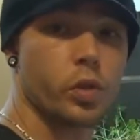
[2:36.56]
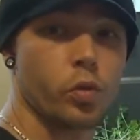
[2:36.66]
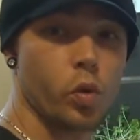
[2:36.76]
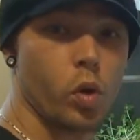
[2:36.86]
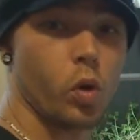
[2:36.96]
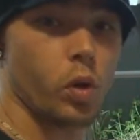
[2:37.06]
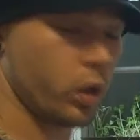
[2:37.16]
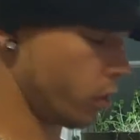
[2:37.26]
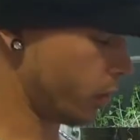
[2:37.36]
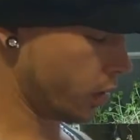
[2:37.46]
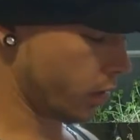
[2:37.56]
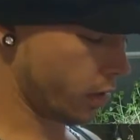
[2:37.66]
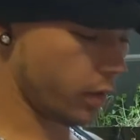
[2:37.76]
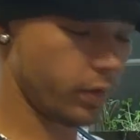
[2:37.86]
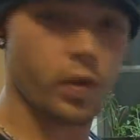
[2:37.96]
going to throw a little bit
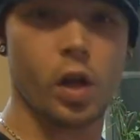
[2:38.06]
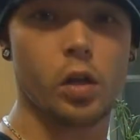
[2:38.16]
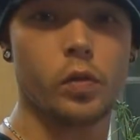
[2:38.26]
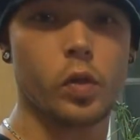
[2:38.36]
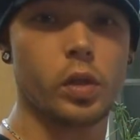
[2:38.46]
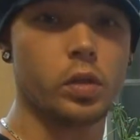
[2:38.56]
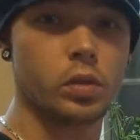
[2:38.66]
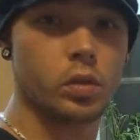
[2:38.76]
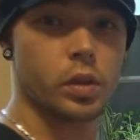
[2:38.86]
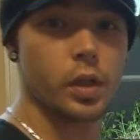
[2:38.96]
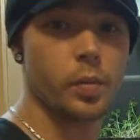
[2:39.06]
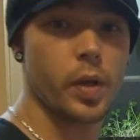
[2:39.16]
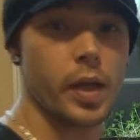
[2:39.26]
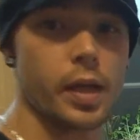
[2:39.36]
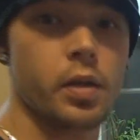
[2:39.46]
of olive oil in the
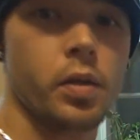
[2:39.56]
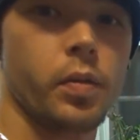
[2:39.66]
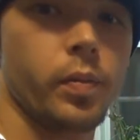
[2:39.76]
pan.